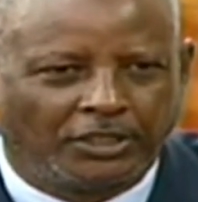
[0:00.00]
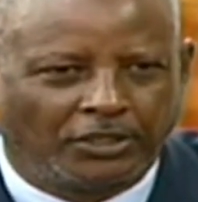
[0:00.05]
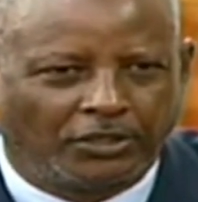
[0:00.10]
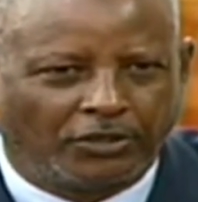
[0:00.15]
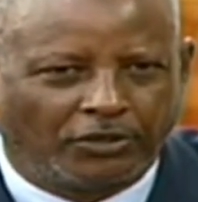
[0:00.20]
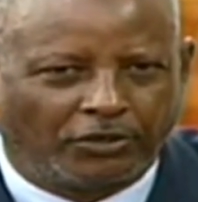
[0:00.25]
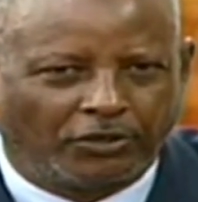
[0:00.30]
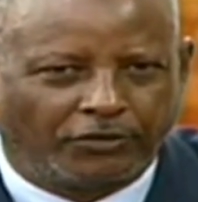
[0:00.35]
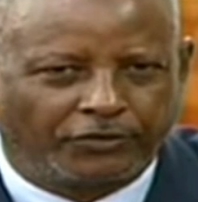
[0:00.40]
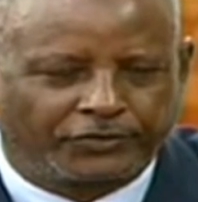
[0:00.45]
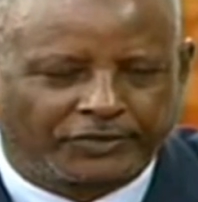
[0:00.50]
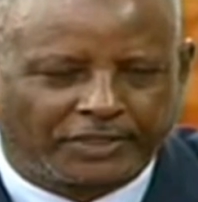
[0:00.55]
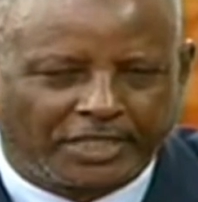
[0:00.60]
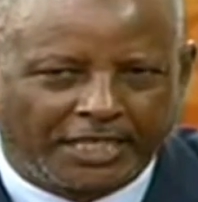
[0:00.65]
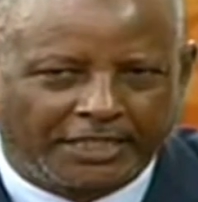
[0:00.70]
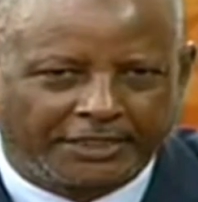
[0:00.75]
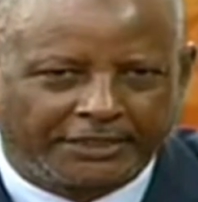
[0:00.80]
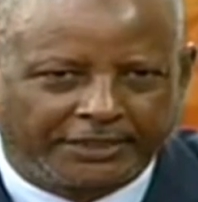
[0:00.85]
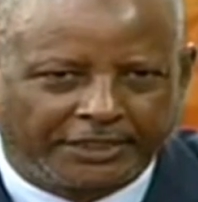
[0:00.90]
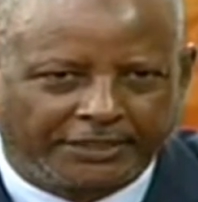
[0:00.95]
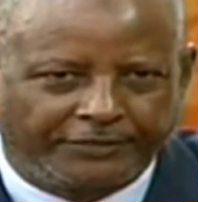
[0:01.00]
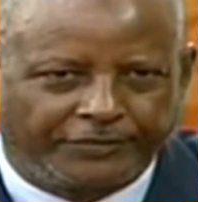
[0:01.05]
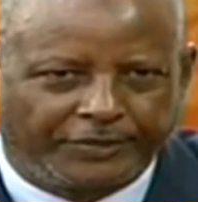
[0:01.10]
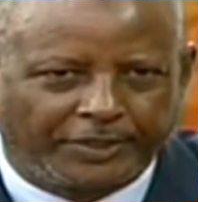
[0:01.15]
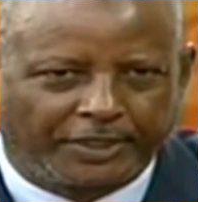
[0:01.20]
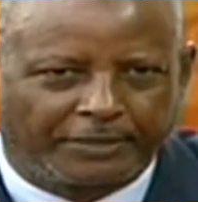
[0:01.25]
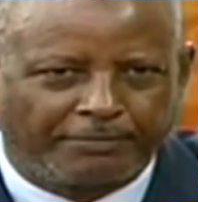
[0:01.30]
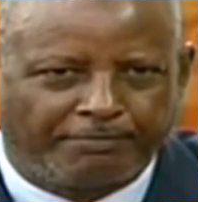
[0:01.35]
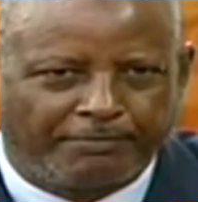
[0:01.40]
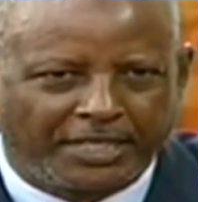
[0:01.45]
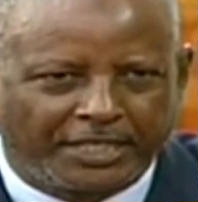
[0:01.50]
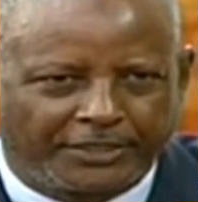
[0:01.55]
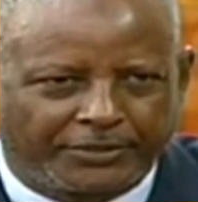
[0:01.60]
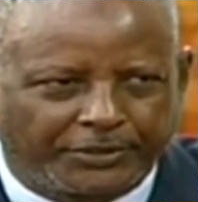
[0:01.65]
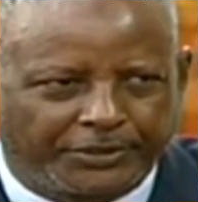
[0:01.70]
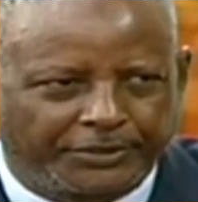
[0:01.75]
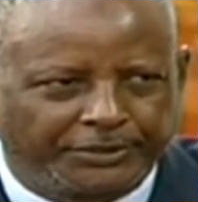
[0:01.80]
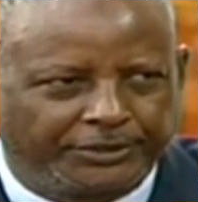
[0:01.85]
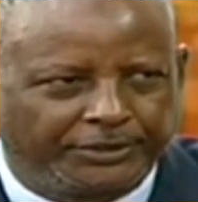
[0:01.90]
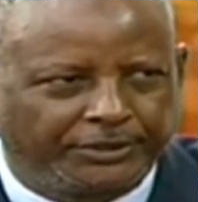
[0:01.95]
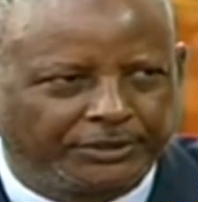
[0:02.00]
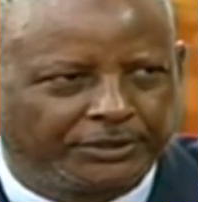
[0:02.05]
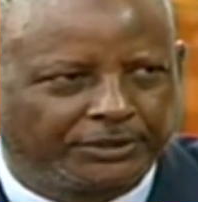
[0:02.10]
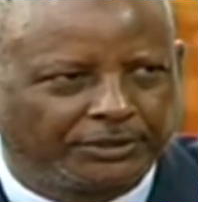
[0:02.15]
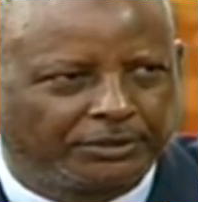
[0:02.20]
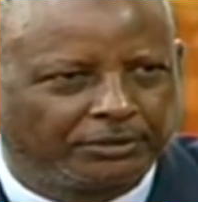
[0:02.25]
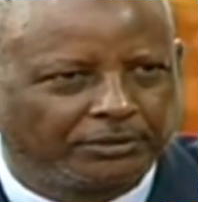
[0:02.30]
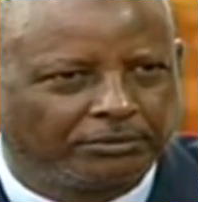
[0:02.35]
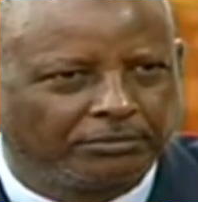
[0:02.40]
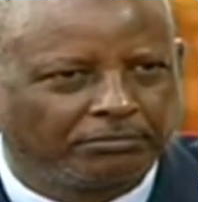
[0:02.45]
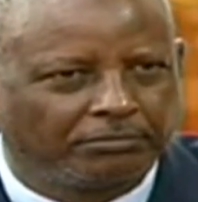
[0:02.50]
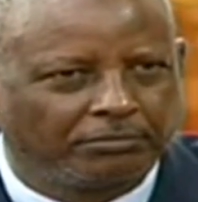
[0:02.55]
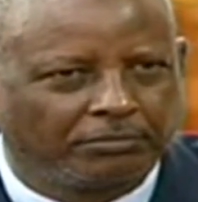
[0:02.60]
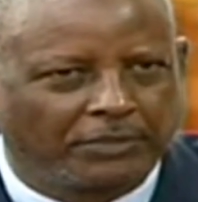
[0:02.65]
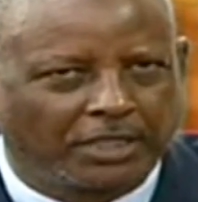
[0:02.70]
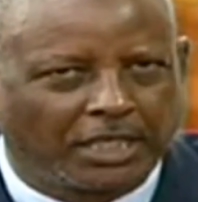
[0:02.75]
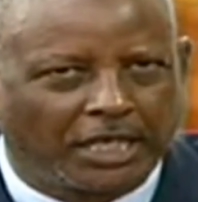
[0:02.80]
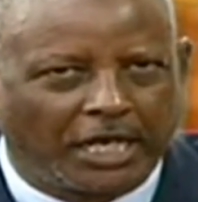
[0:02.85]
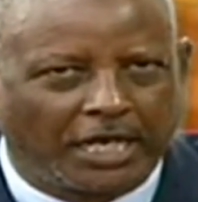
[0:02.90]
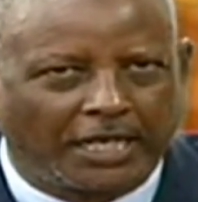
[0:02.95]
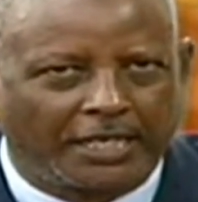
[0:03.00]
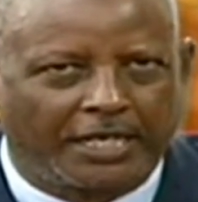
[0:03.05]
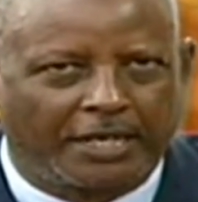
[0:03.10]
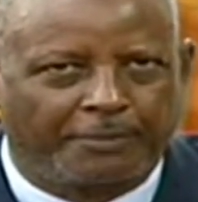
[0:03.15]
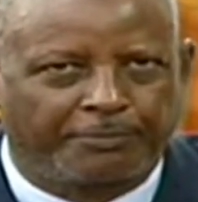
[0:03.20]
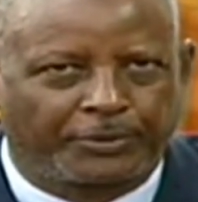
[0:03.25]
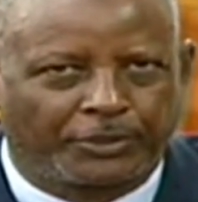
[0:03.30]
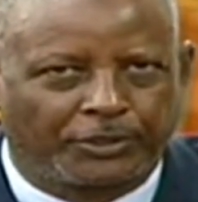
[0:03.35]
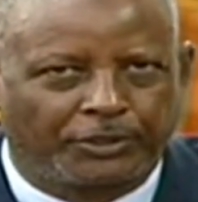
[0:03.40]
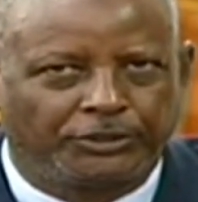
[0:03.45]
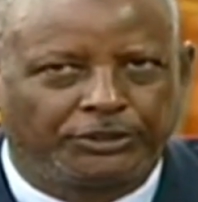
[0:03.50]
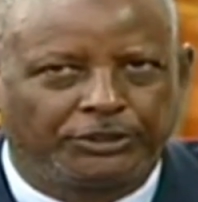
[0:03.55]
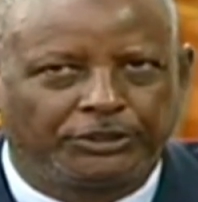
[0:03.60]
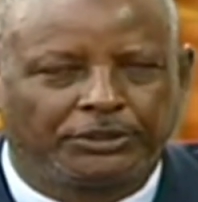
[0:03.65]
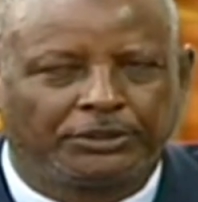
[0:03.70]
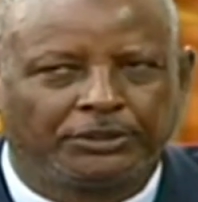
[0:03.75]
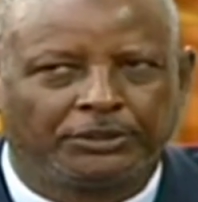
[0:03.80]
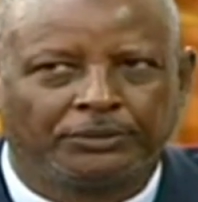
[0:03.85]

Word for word: of scientific methods and approach